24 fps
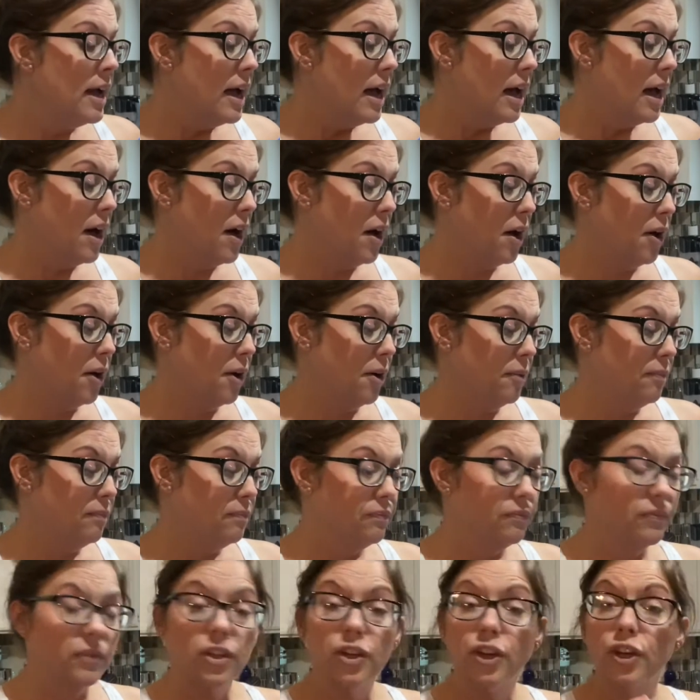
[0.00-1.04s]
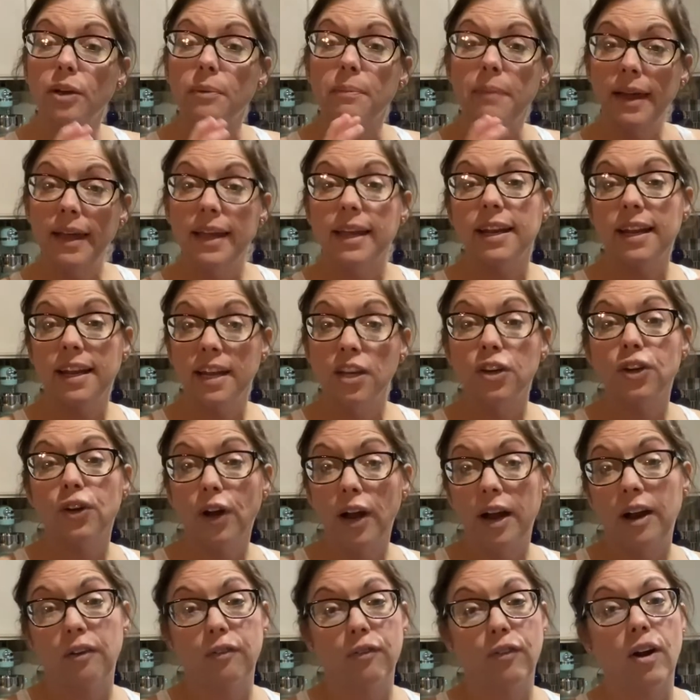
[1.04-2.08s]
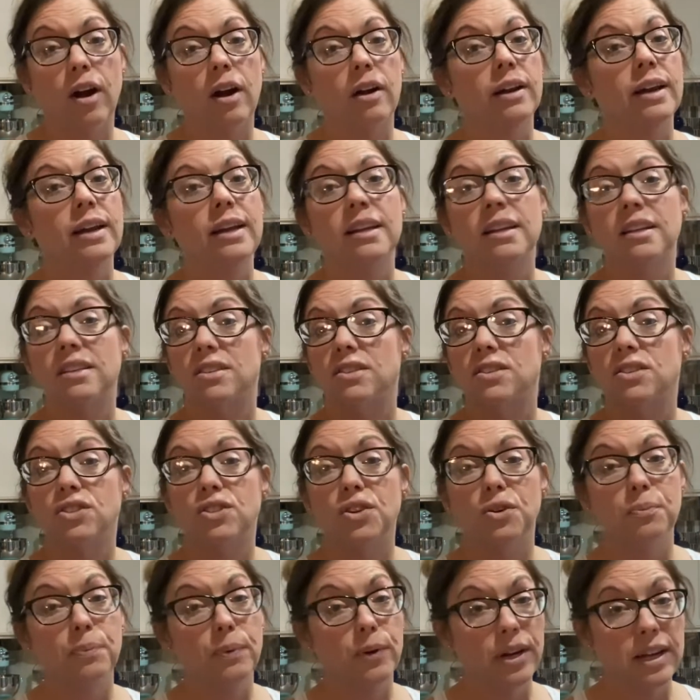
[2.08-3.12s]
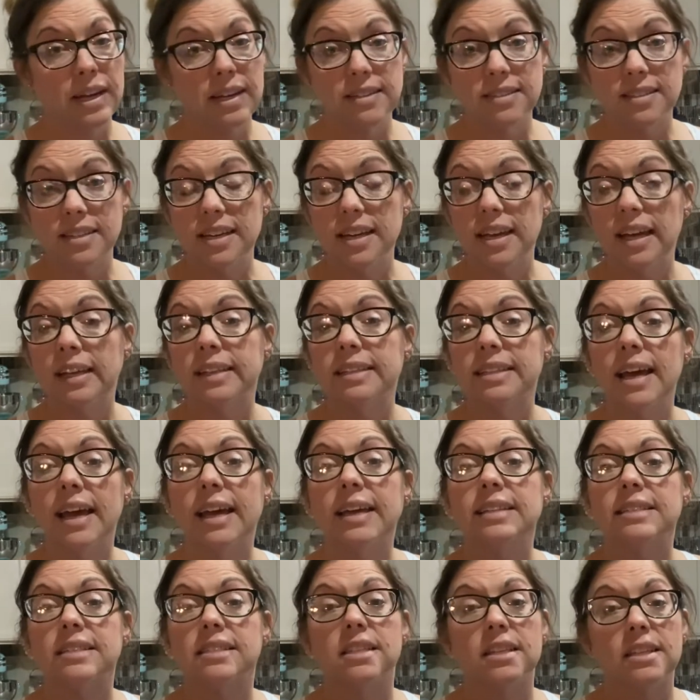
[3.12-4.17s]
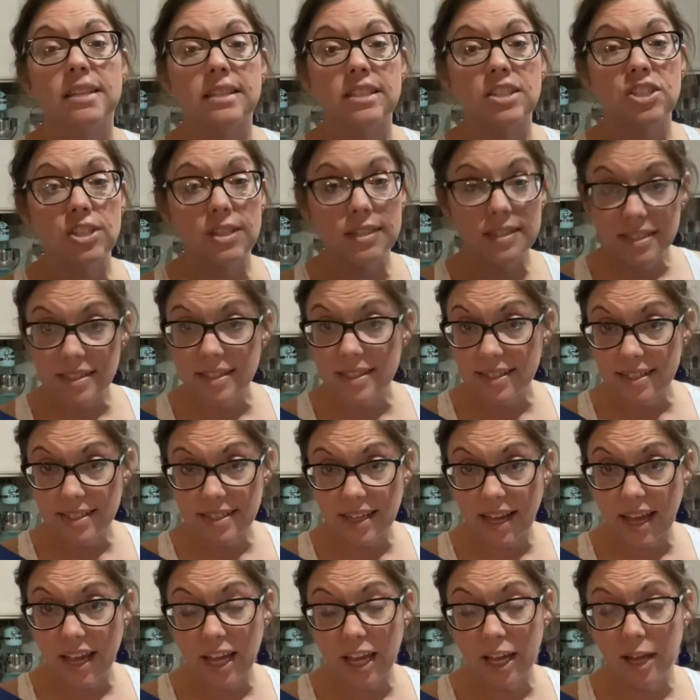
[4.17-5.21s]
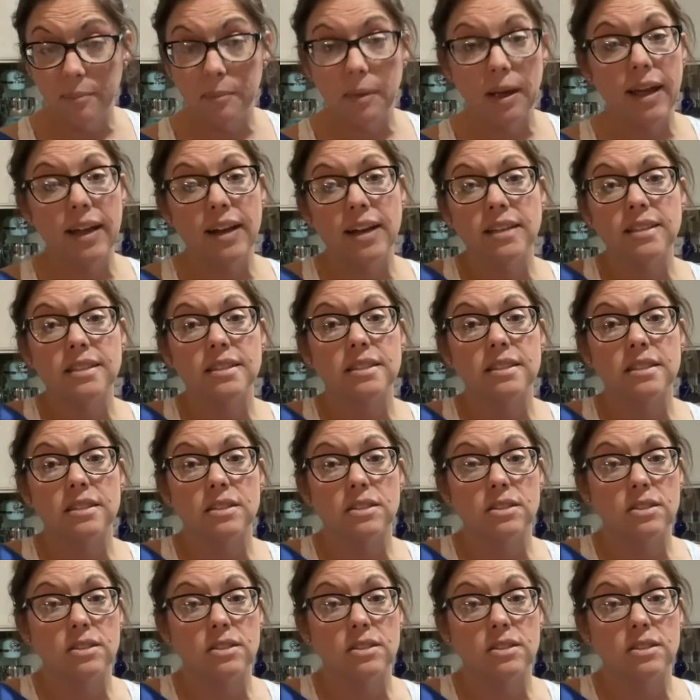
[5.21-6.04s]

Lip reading: You can make it in your air fryer, and it is super easy and tastes just the same, and it's